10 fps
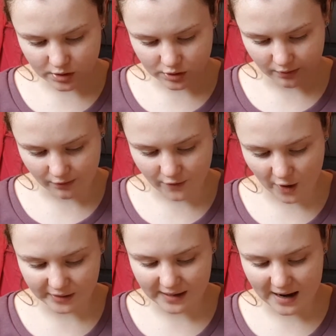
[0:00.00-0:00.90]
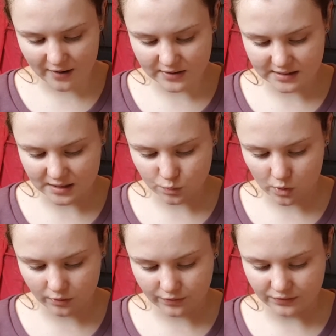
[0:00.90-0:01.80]
So for fine hair it says
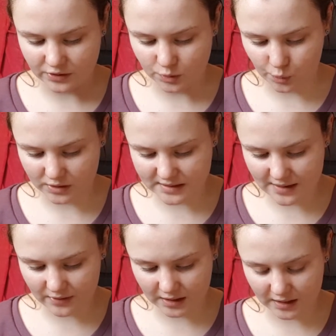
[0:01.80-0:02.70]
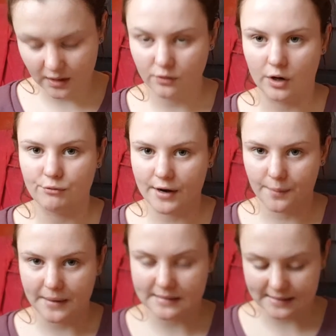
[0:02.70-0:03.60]
150 to 170, like
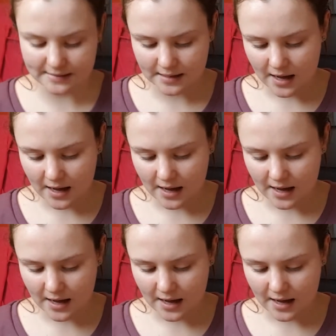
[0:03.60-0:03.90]
recommended.